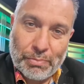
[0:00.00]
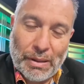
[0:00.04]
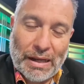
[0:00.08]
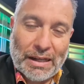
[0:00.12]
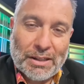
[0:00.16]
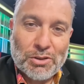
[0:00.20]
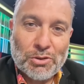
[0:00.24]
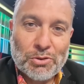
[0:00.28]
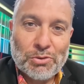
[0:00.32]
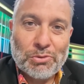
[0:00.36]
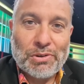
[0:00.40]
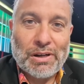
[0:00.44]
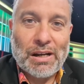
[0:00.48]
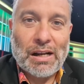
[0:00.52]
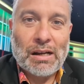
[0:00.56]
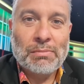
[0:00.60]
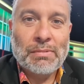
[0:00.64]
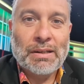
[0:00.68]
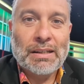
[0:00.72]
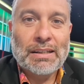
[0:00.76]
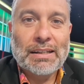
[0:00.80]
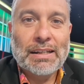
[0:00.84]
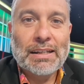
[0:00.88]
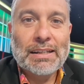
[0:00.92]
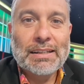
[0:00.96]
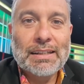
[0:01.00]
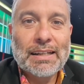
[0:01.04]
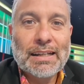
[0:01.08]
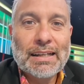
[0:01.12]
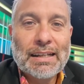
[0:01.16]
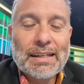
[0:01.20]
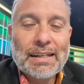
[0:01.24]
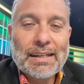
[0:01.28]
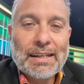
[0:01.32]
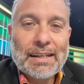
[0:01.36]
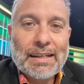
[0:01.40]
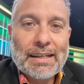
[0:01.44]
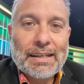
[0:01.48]
back to Real Madrid.
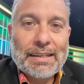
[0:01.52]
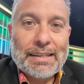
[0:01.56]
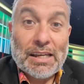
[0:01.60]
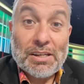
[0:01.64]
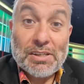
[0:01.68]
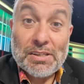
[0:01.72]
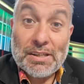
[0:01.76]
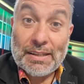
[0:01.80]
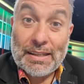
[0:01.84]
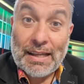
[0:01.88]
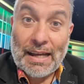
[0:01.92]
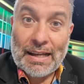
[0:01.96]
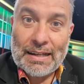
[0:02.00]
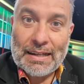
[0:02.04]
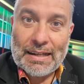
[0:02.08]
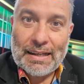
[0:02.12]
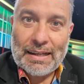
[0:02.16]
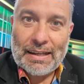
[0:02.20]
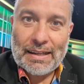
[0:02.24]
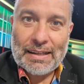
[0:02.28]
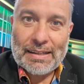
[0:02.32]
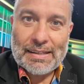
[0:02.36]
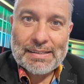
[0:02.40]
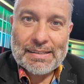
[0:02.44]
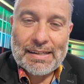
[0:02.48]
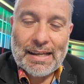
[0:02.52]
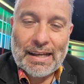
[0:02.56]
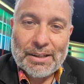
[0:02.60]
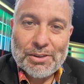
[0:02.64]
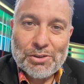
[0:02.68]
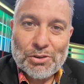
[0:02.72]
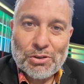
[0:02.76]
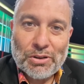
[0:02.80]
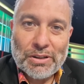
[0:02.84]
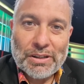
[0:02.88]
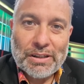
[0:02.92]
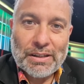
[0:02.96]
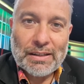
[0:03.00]
Yes, Zidane is
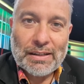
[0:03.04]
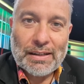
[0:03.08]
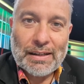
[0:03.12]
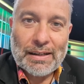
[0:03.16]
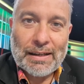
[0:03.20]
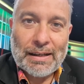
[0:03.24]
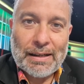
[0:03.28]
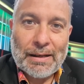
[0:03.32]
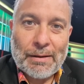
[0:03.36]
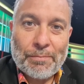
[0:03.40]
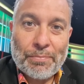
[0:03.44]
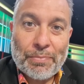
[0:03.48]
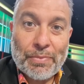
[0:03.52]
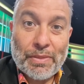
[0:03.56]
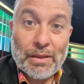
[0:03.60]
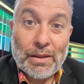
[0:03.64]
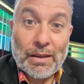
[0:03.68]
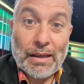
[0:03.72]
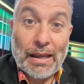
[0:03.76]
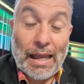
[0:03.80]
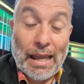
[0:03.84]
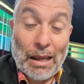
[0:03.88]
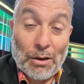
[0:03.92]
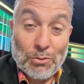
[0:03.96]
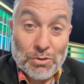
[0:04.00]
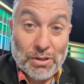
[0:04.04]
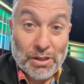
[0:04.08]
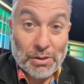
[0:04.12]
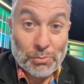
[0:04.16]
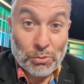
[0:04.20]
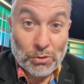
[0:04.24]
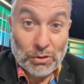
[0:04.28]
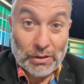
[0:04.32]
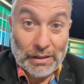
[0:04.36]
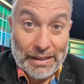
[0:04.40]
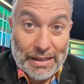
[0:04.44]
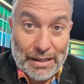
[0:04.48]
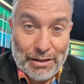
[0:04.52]
actually out. He
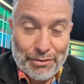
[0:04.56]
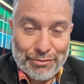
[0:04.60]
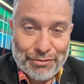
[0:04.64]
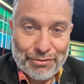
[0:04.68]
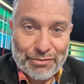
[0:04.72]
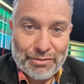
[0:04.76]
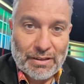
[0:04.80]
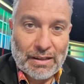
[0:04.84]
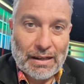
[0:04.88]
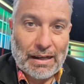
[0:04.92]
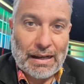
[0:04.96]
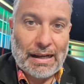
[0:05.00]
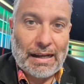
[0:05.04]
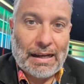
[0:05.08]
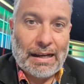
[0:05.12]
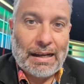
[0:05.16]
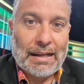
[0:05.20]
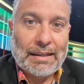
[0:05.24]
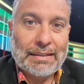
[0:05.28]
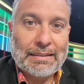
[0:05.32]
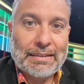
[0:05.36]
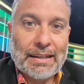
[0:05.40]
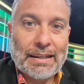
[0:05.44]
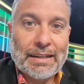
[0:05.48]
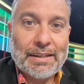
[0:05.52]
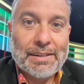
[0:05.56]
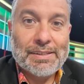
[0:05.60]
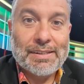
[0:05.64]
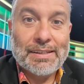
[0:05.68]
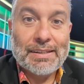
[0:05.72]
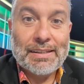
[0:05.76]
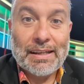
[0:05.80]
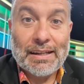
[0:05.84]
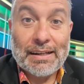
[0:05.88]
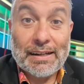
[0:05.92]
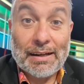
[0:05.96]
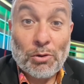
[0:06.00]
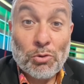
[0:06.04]
will leave, and then it's
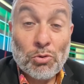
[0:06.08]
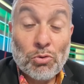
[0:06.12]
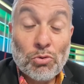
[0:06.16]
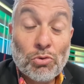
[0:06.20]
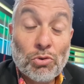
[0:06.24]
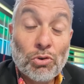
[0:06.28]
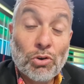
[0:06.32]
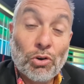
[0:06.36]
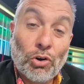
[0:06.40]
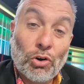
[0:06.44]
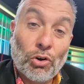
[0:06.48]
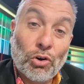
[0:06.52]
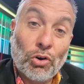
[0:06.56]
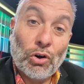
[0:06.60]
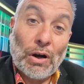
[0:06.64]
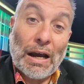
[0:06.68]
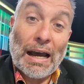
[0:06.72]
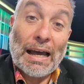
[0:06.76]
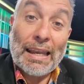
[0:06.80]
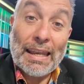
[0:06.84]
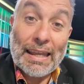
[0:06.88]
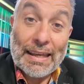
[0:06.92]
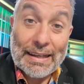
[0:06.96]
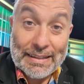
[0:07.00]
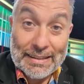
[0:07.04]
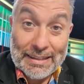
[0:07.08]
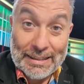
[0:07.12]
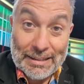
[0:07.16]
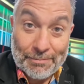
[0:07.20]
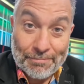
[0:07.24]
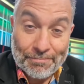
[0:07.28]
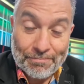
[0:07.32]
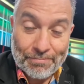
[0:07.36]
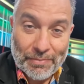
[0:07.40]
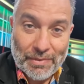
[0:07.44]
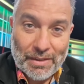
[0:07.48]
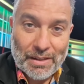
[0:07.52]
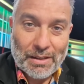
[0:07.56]
either Raúl or Allegri,
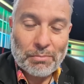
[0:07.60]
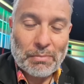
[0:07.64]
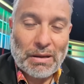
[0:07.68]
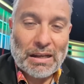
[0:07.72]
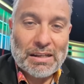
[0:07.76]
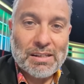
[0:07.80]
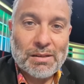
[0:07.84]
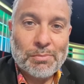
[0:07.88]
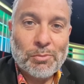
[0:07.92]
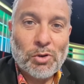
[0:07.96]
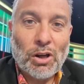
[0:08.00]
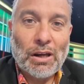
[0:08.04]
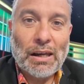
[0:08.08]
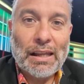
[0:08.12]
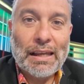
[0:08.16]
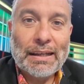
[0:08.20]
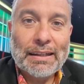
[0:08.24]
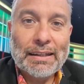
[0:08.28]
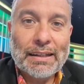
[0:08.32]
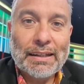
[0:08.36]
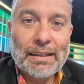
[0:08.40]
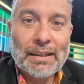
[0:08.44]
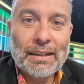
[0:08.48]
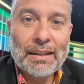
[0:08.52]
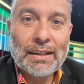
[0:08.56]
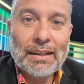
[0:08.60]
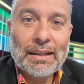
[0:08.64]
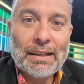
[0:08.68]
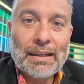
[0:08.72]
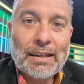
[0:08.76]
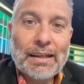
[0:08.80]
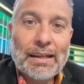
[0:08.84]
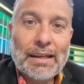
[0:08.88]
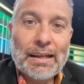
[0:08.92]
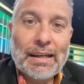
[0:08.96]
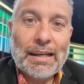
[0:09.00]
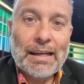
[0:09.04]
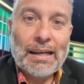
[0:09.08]
Maximo Allegri,
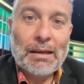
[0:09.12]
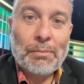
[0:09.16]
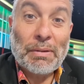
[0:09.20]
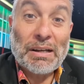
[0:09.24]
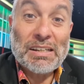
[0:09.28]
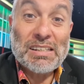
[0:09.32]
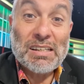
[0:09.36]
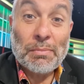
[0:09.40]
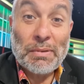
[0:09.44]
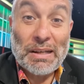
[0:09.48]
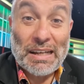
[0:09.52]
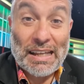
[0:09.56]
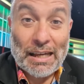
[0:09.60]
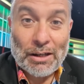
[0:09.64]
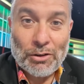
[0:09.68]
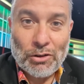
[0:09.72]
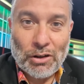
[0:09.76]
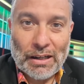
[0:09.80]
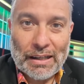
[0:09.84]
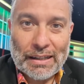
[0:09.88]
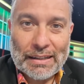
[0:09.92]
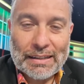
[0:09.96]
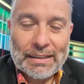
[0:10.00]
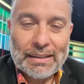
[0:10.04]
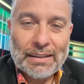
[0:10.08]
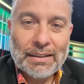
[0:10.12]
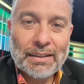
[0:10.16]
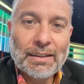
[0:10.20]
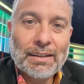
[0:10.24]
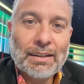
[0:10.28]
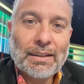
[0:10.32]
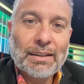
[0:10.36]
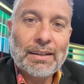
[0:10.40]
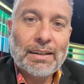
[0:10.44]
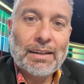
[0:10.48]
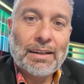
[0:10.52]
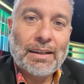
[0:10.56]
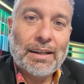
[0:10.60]
uh, Maximiliano Allegri,
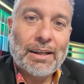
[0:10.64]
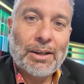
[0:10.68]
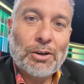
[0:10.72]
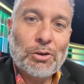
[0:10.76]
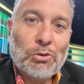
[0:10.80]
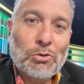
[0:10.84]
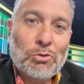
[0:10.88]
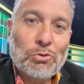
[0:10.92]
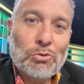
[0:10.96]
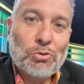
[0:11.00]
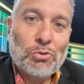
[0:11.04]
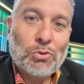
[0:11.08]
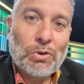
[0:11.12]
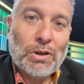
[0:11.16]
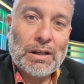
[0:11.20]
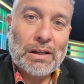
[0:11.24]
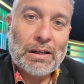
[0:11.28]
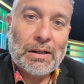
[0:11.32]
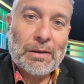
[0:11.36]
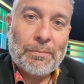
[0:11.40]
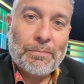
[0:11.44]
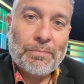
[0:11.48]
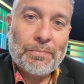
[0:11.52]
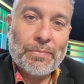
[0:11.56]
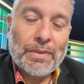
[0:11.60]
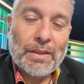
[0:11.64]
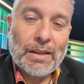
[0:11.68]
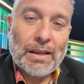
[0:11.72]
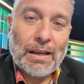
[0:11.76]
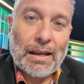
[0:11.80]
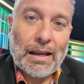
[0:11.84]
uh, who um,